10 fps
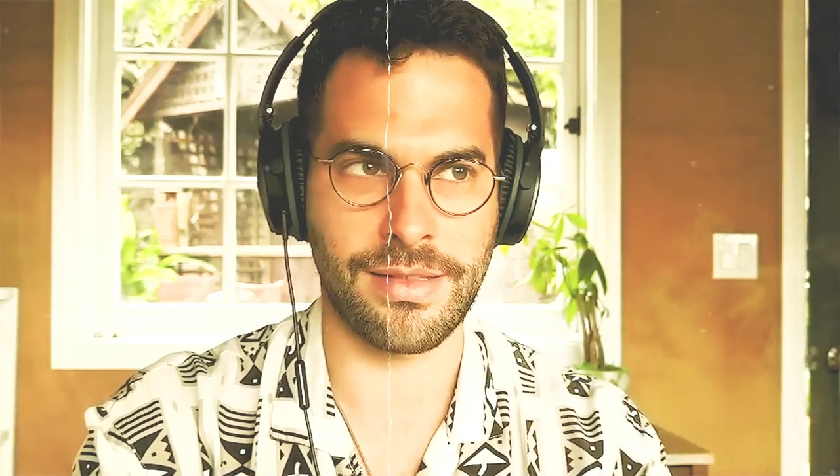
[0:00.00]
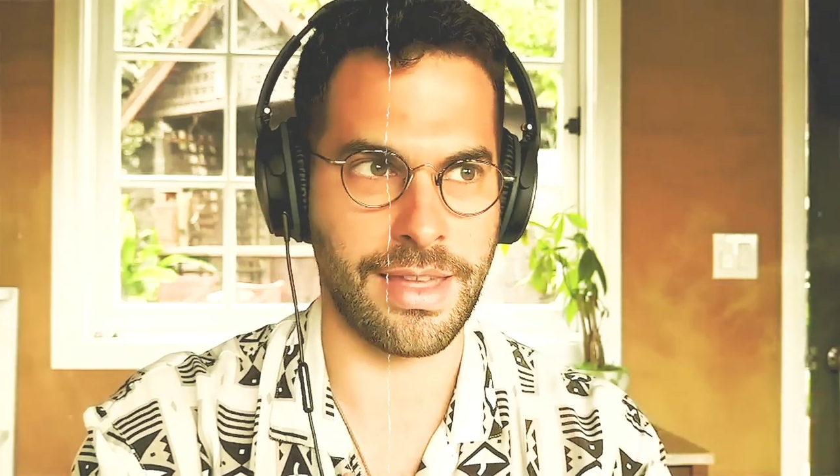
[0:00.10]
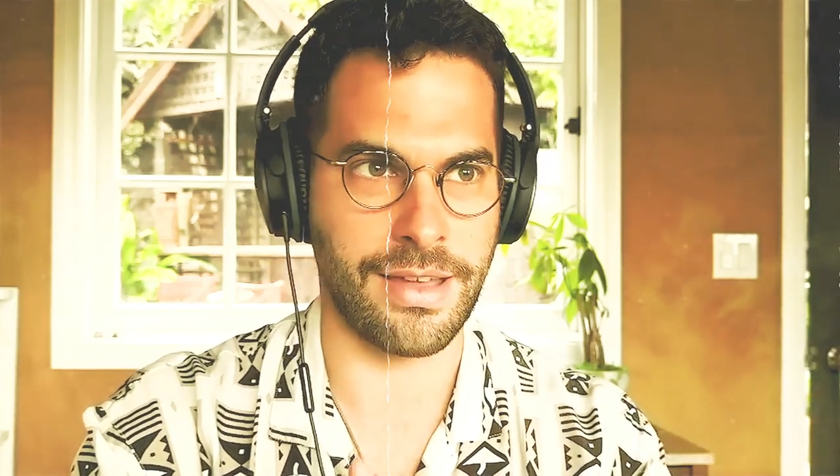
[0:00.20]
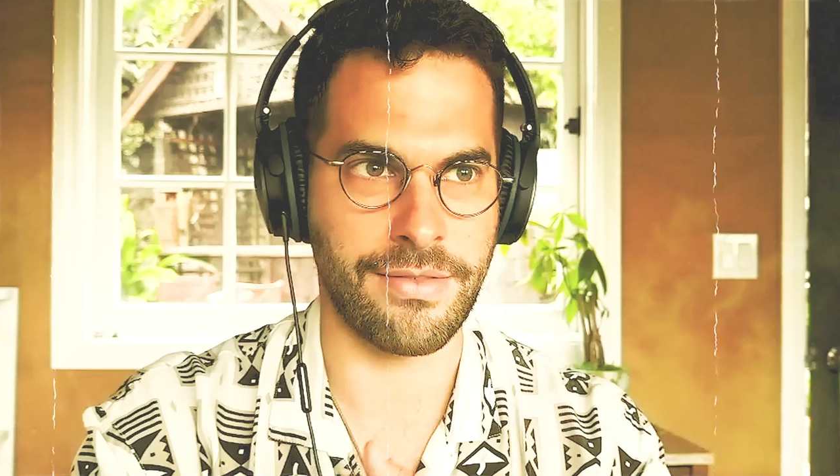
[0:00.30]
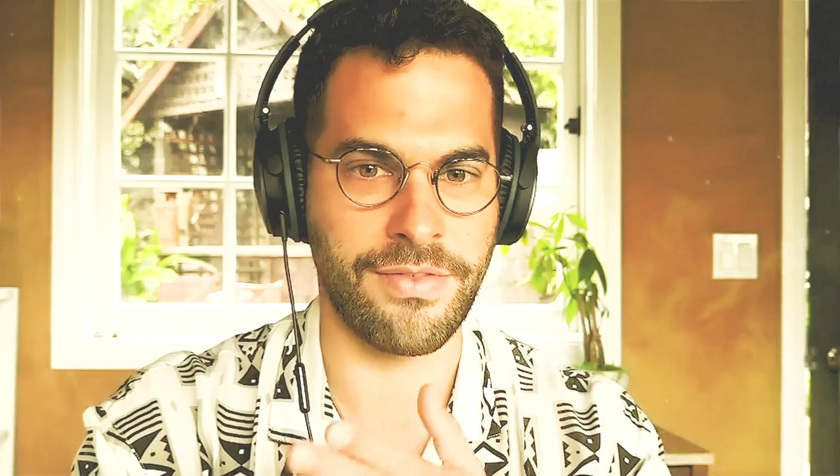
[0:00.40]

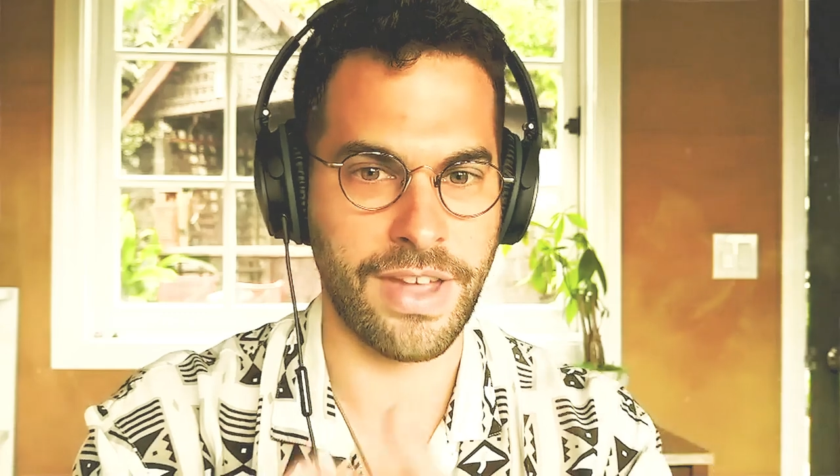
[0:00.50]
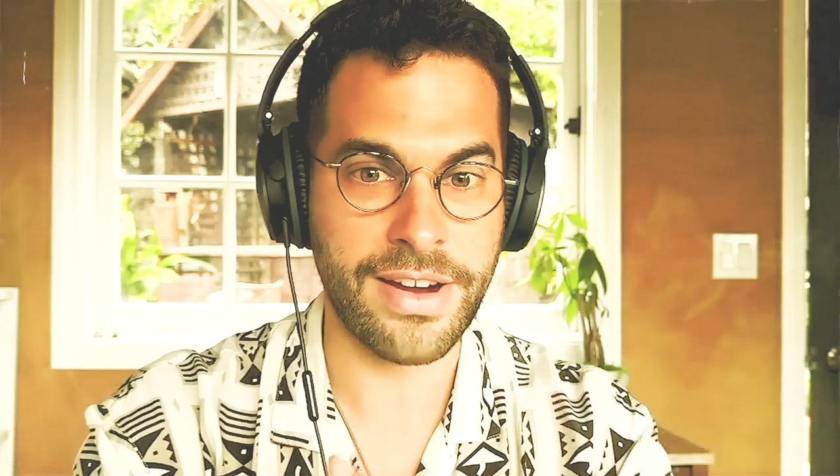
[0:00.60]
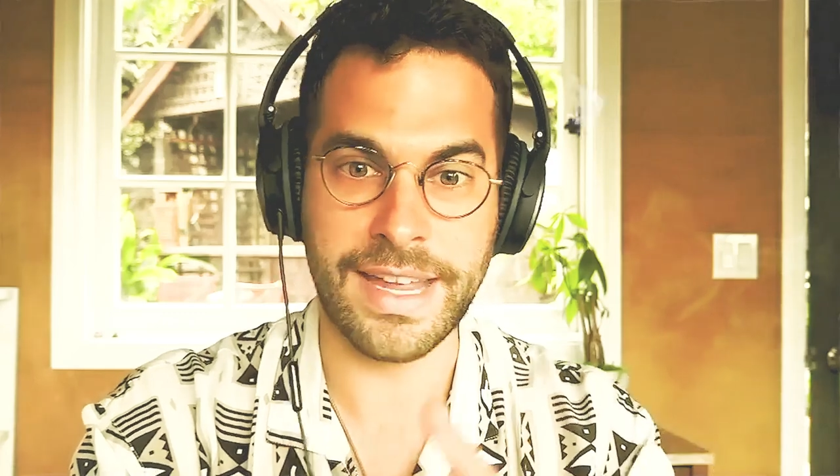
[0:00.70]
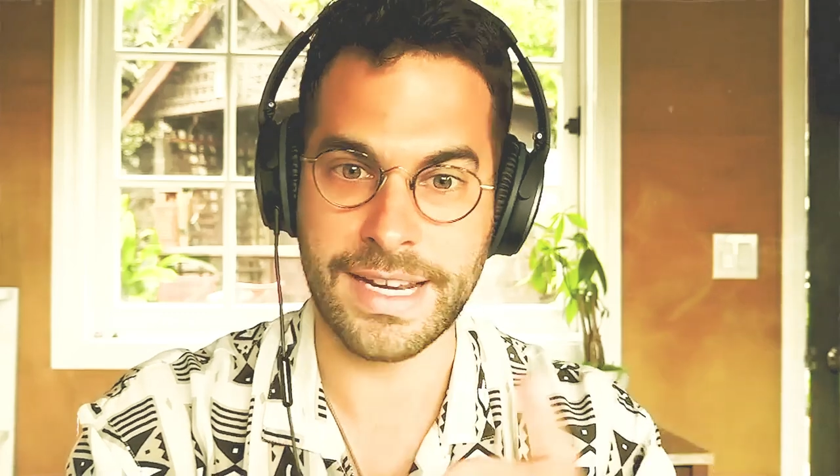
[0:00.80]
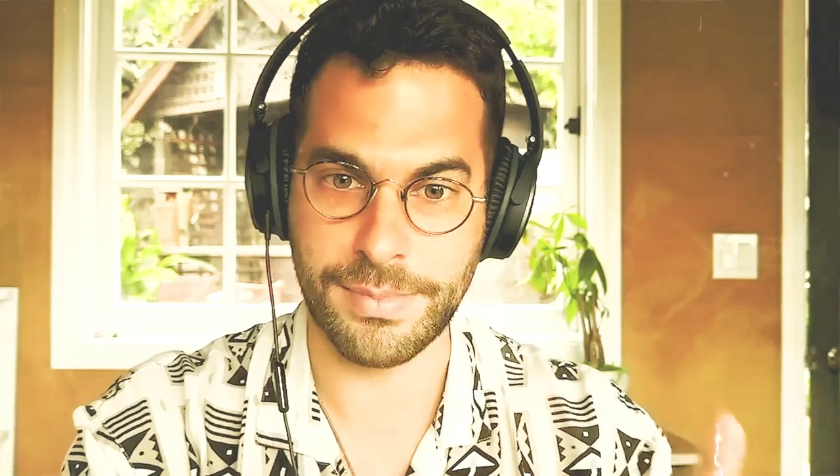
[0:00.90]
like
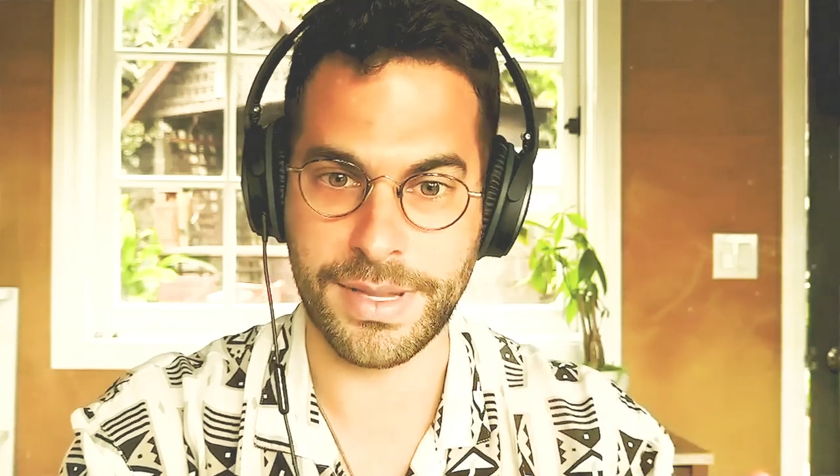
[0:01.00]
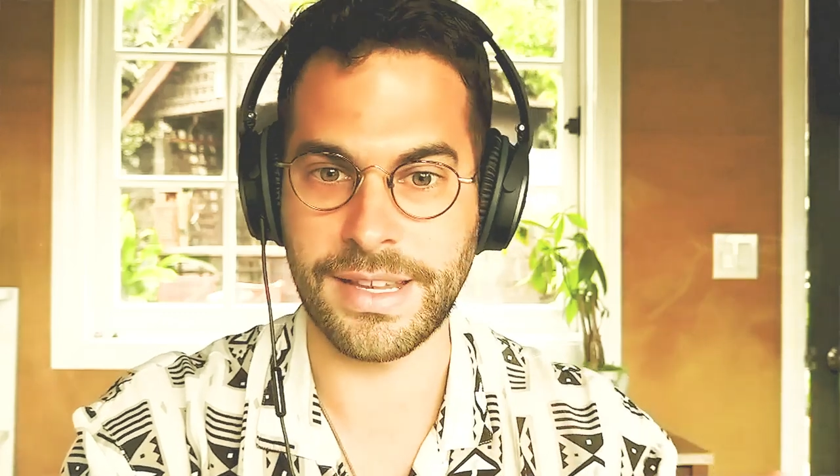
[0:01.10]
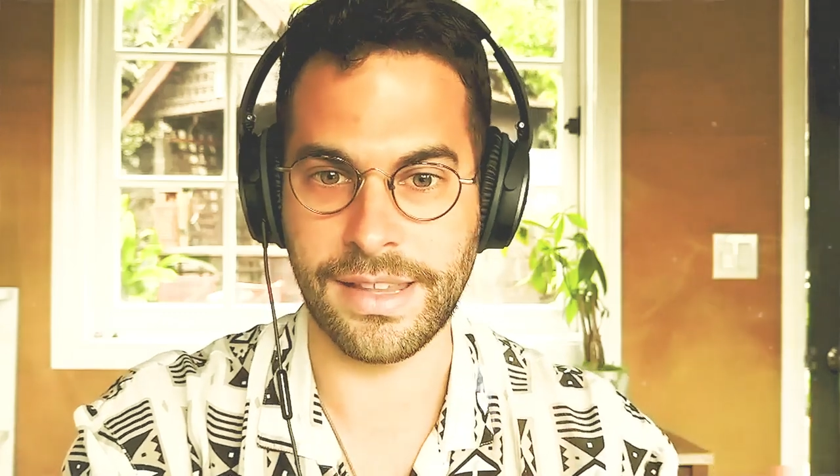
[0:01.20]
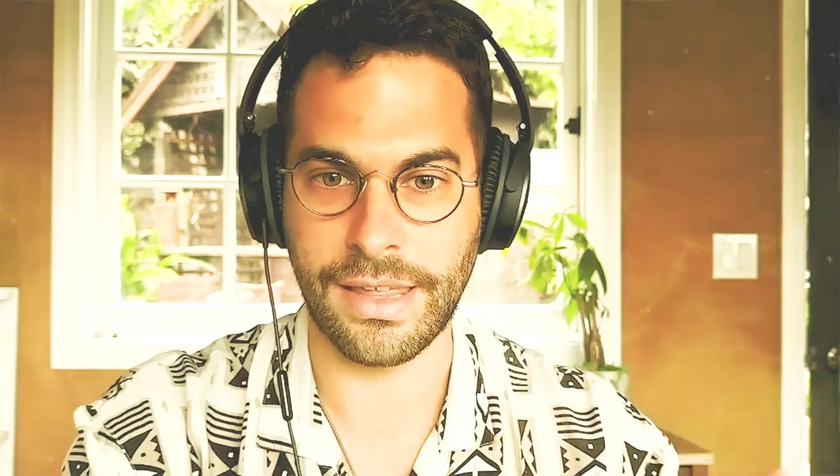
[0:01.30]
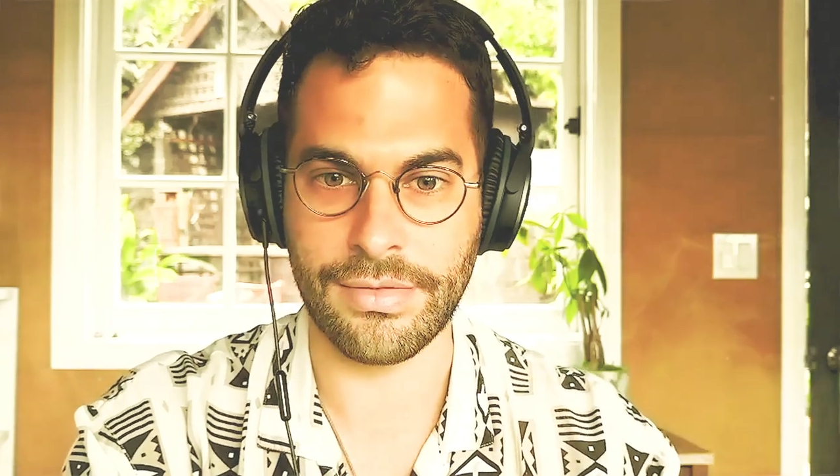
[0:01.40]
very
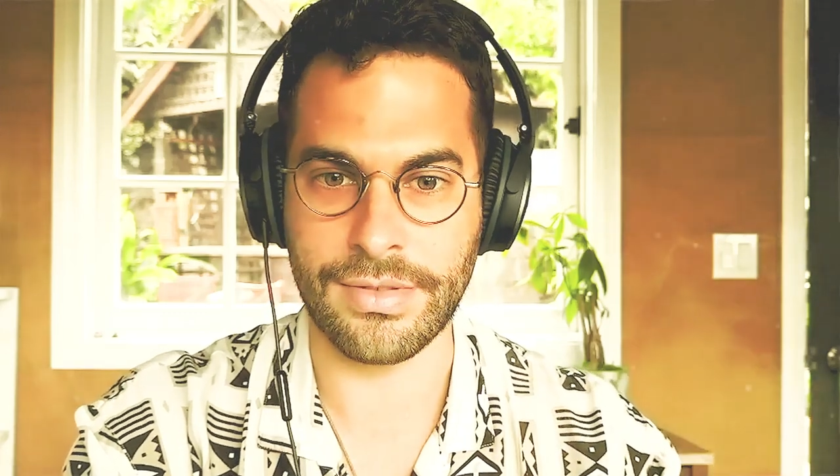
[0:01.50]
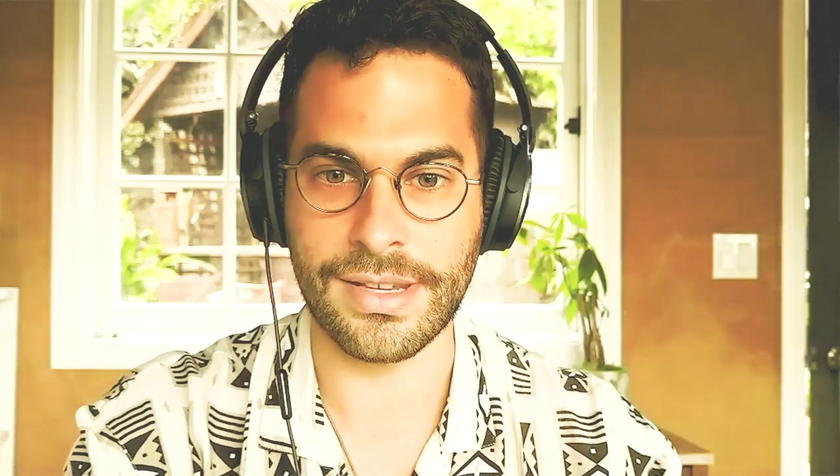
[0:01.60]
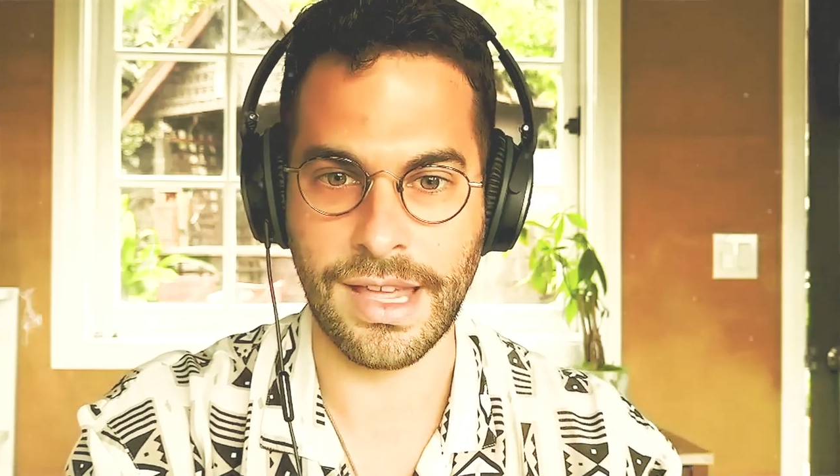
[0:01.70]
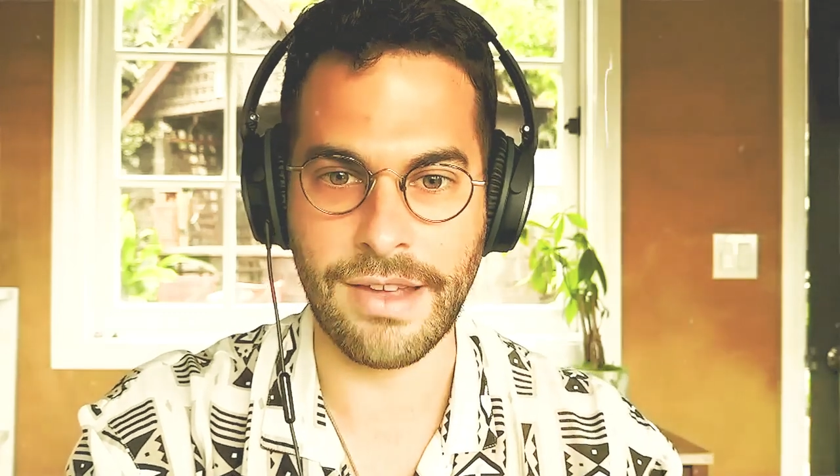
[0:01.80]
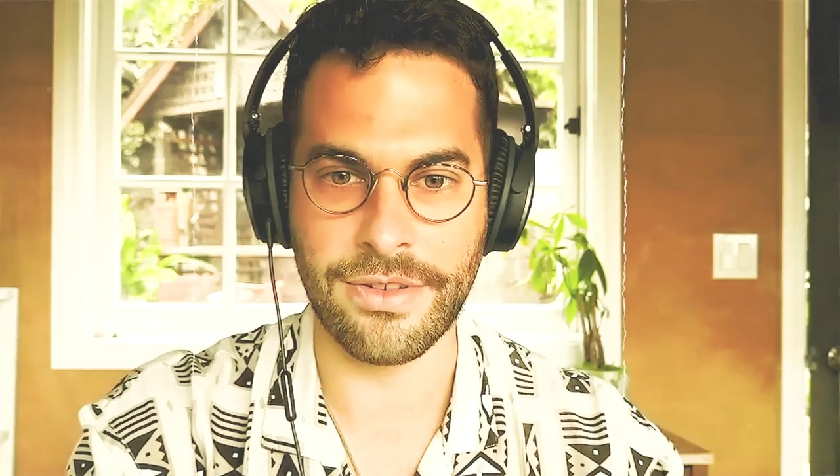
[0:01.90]
explicitly through
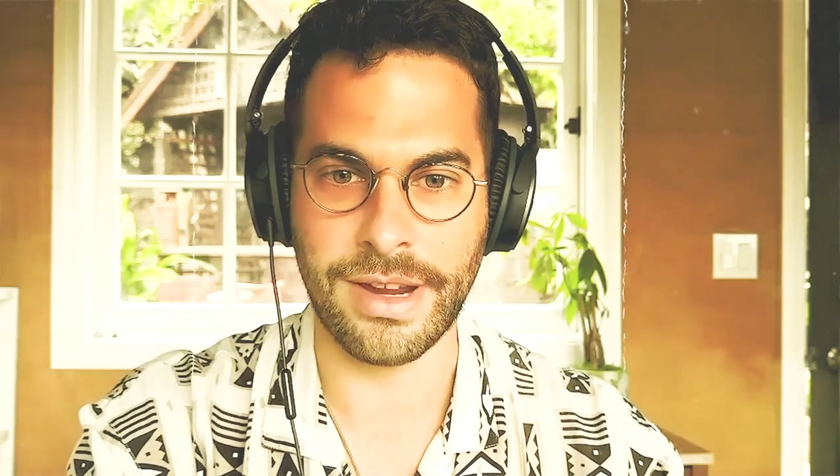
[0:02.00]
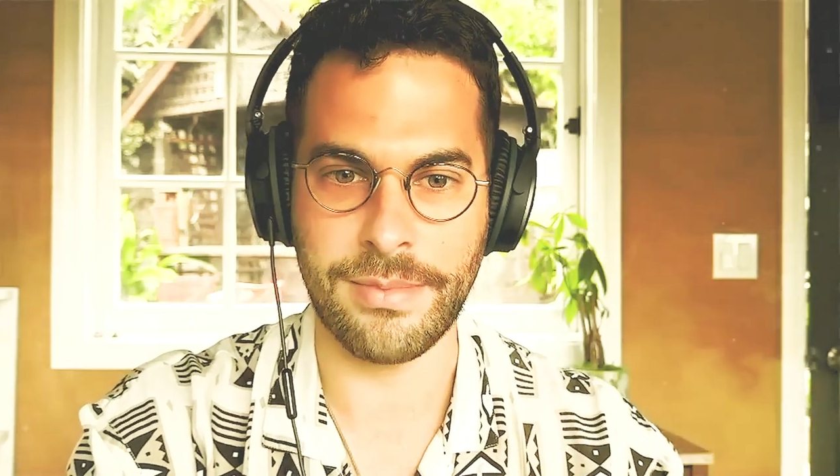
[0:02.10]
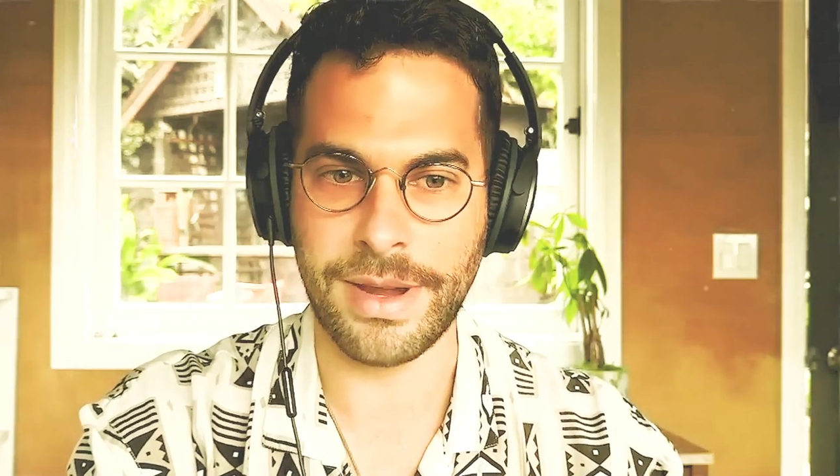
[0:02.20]
slavery,